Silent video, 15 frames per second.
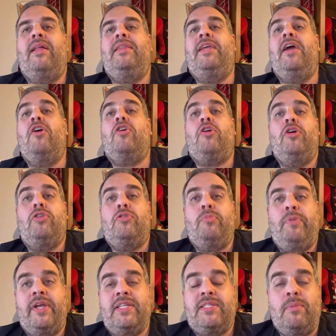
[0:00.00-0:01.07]
they're going to
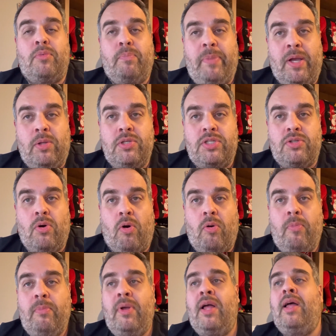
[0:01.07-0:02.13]
bring some points
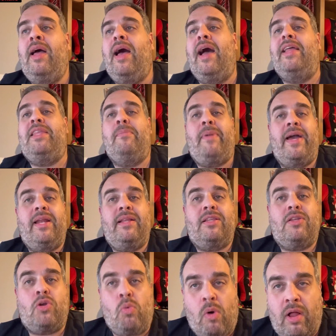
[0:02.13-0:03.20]
home. And they
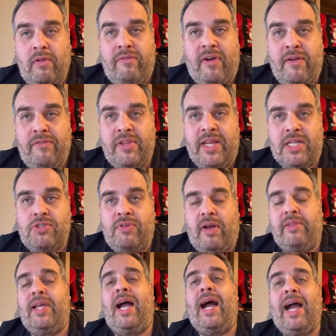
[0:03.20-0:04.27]
might qualify for the next
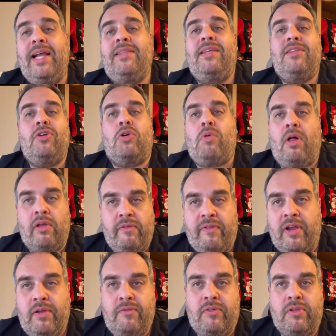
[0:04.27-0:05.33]
round. I think they're
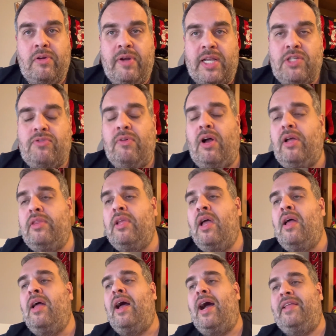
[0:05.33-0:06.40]
qualifying for the next round.
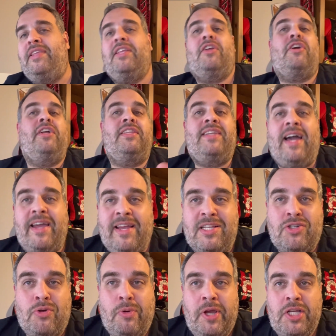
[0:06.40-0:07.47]
I think they're going to tie
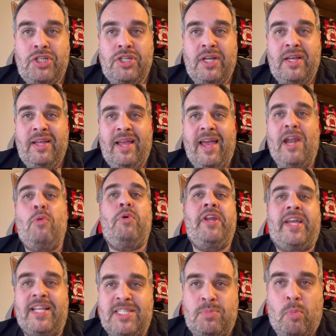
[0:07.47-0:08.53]
against Croatia and win
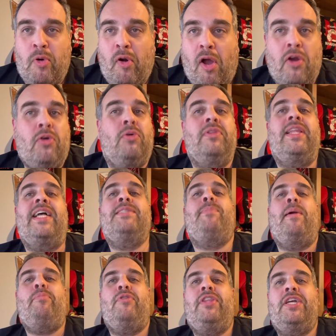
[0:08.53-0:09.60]
against Morocco. That's
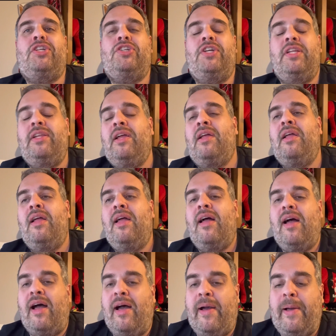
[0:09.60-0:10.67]
my prediction.
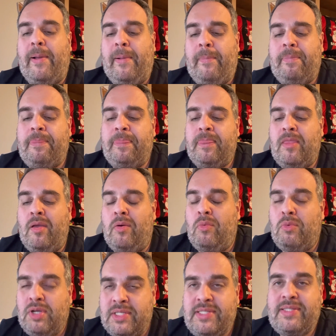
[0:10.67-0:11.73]

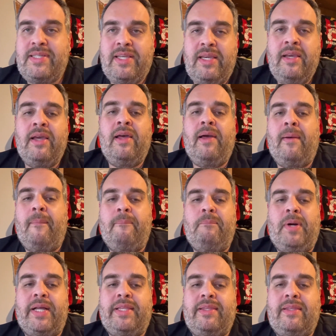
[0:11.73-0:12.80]
We'll see.
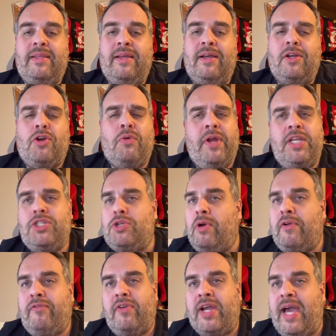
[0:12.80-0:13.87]
But great
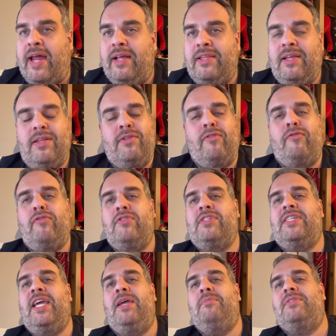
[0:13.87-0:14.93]
showing for Canada. Their
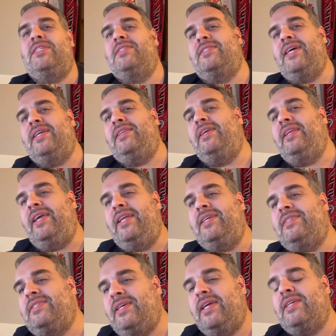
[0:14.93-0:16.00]
first game since
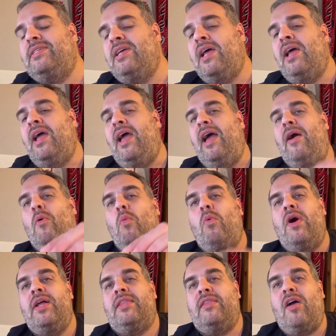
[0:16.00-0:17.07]
1986. And
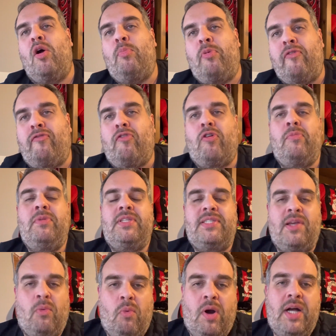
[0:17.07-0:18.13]
what a performance
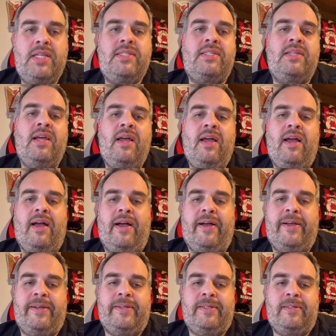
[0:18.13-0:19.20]
it was.
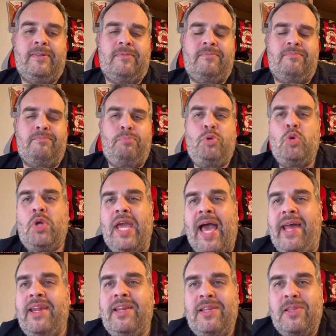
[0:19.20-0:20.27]
Buchanan
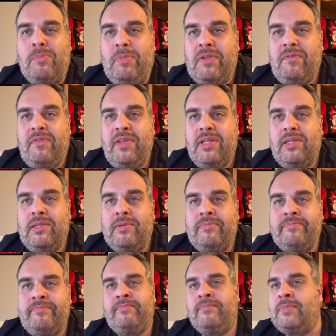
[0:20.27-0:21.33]
midfield,
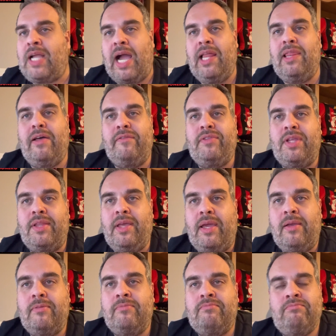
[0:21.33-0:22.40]
I love
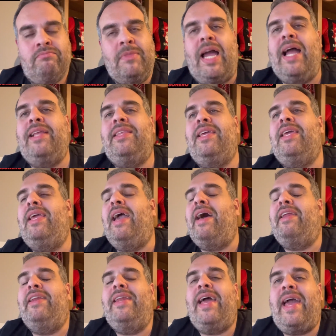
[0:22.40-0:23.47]
today. I think he
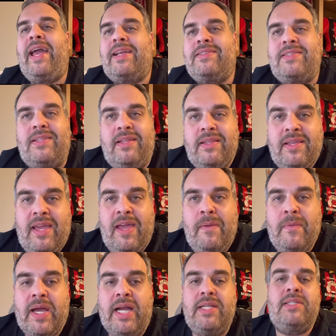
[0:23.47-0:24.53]
had an excellent
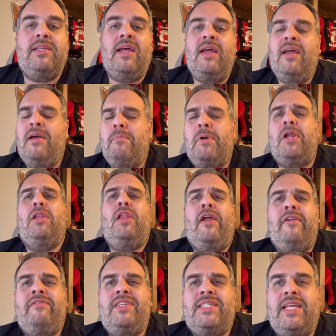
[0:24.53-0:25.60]
game, guys. But a
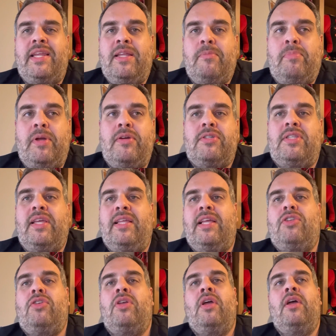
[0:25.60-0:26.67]
lot of these Canadian players,
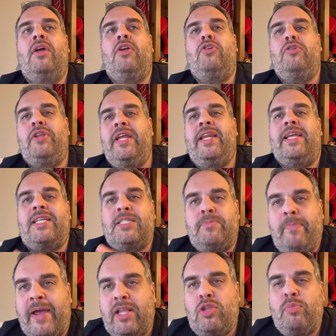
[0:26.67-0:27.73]
you didn't
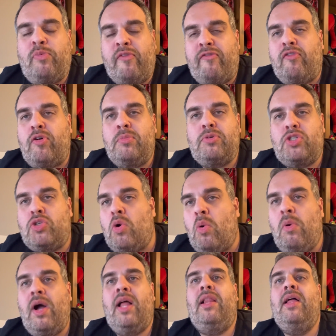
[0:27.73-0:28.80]
expect to perform so
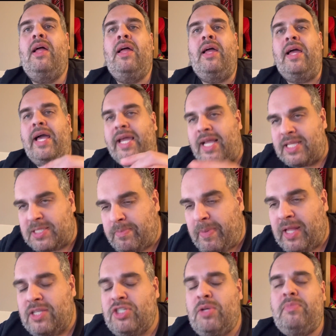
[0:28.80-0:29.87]
well against
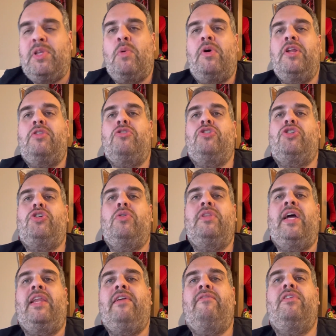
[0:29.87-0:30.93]
Belgium. They wanted to show
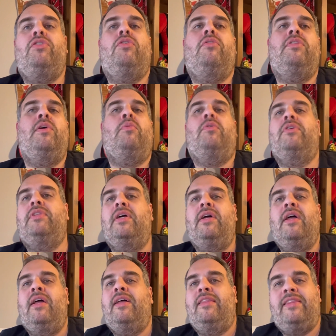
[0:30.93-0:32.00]
that even though there were the
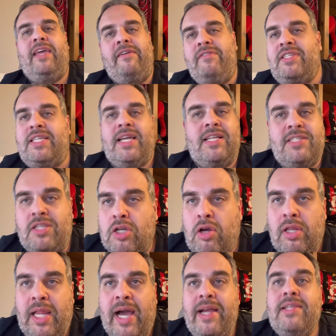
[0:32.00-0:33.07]
Davids against the
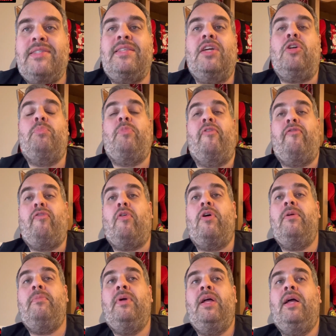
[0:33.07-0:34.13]
Goliaths, they could
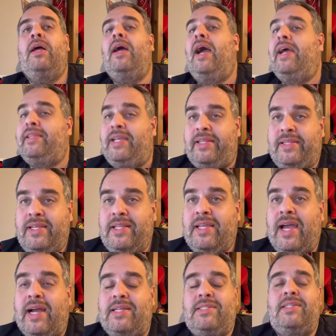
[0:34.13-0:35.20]
perform. And they did,
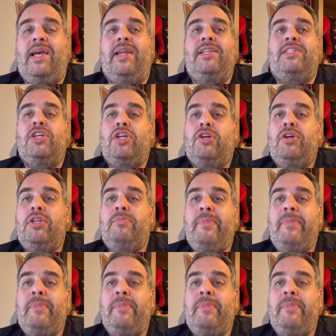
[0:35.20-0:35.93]
guys. And it's a good